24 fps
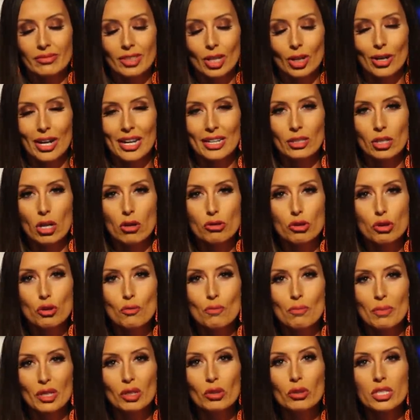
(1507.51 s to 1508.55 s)
All right, go to
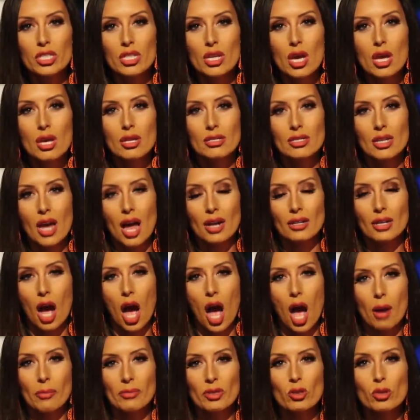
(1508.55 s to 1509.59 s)
Built dot
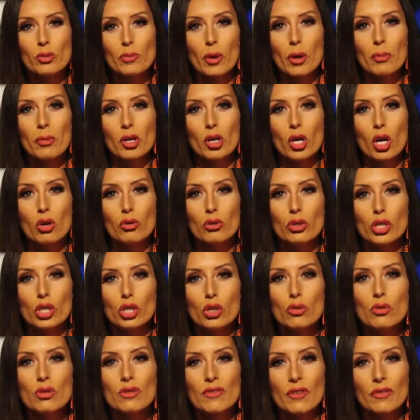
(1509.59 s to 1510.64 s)
com, use promo code
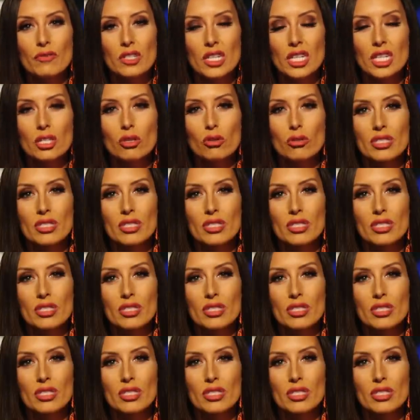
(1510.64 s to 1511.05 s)
news fifteen.